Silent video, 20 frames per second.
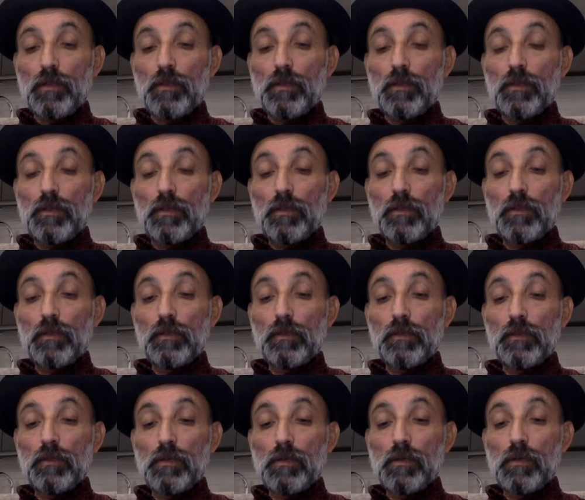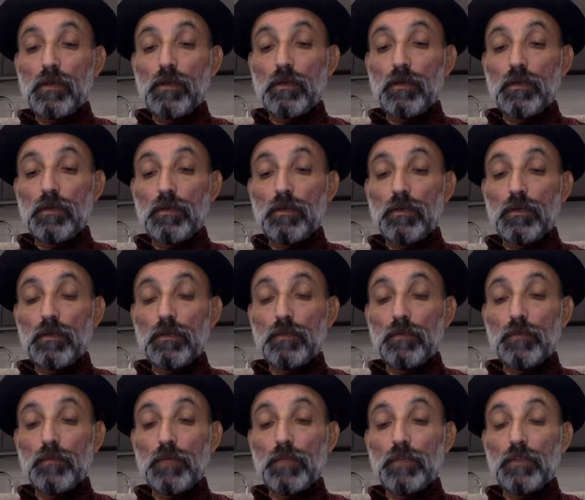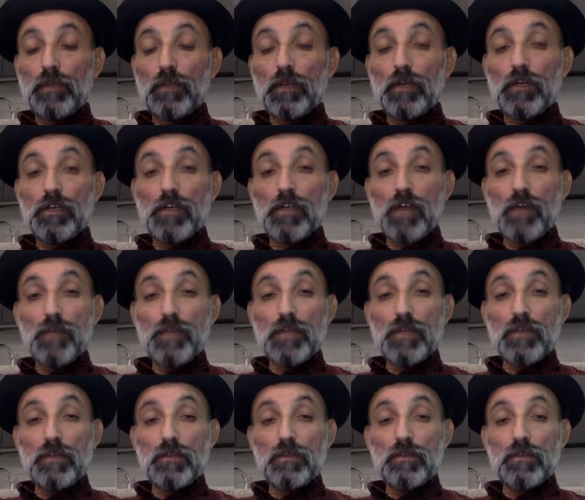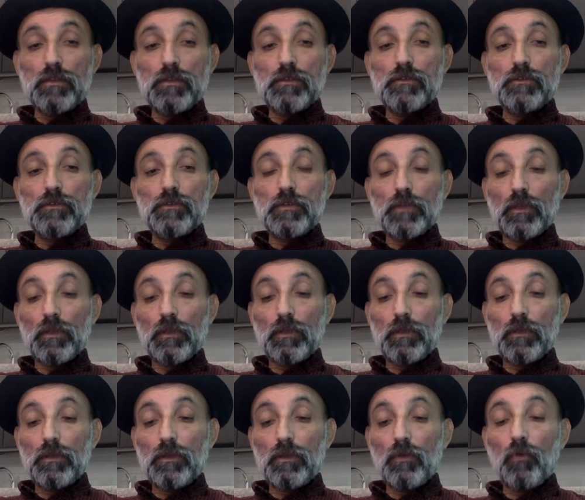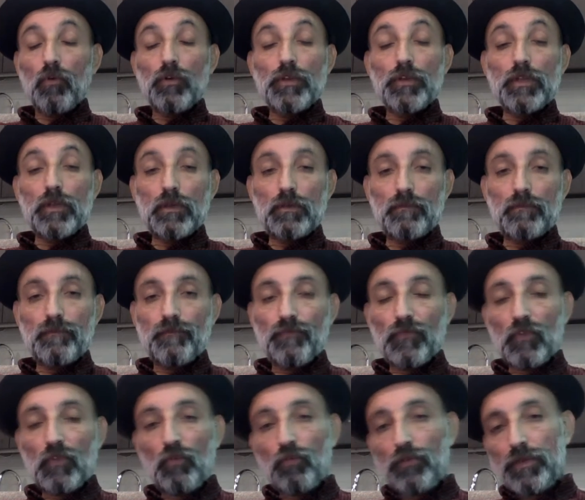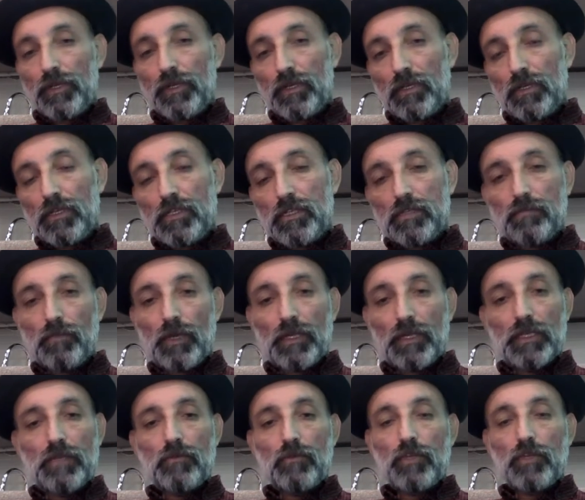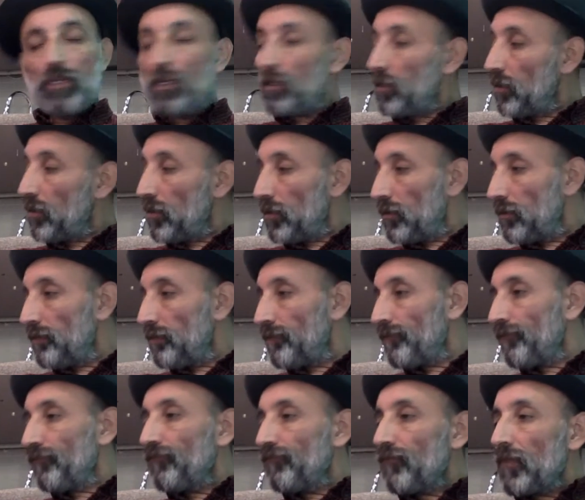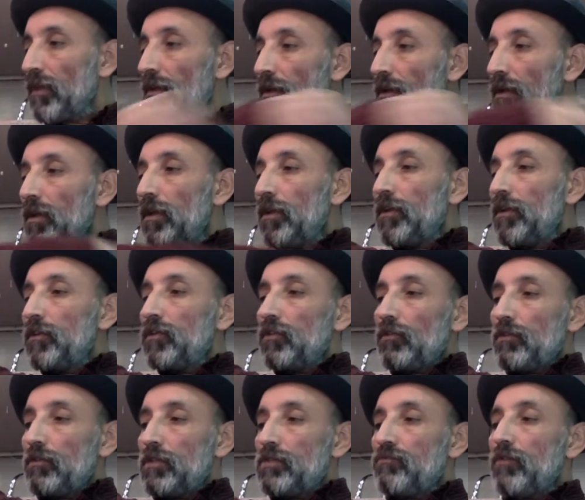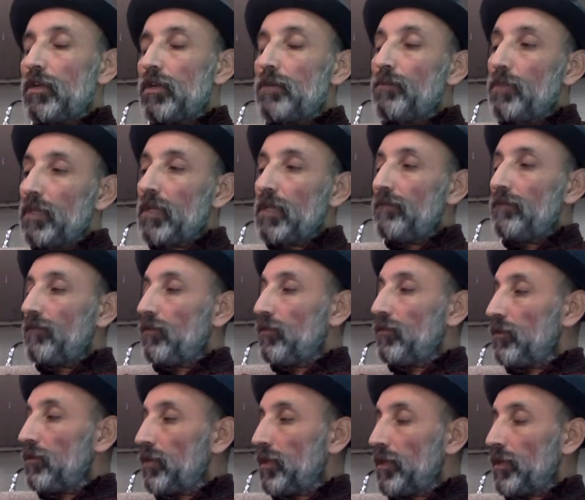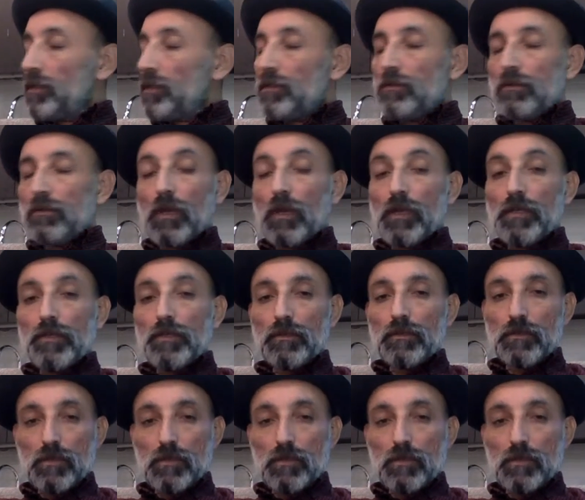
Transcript: And my third topic is Orion. Orion is my new kid. He's very playful tonight,